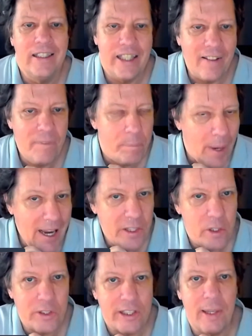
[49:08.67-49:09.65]
Jeff
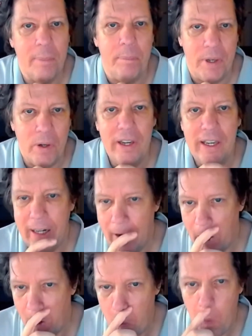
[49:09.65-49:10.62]
Bezos is a
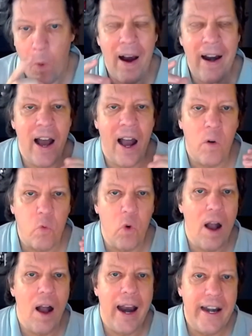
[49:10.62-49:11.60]
billionaire. Why not
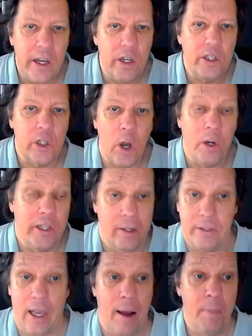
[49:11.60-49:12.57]
ride his
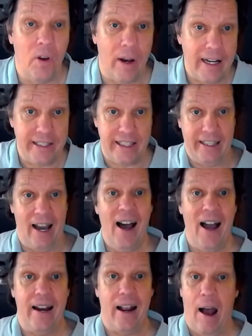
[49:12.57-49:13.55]
coattails? I'm a lazy
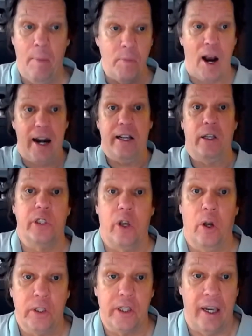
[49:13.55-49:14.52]
guy. I'm riding his
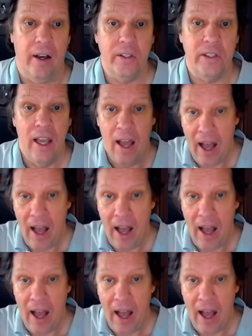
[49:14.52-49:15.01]
coattails.